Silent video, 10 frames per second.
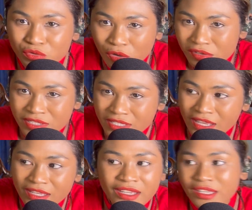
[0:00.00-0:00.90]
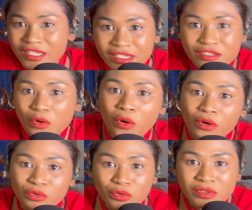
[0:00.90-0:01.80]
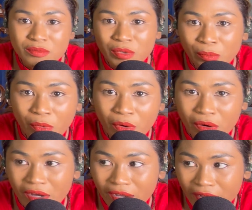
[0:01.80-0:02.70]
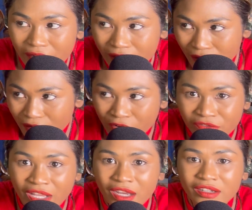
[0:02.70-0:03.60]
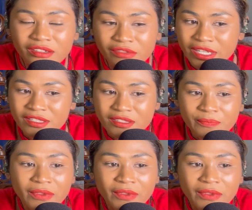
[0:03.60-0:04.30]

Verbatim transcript: Don't say it's all those people of that race.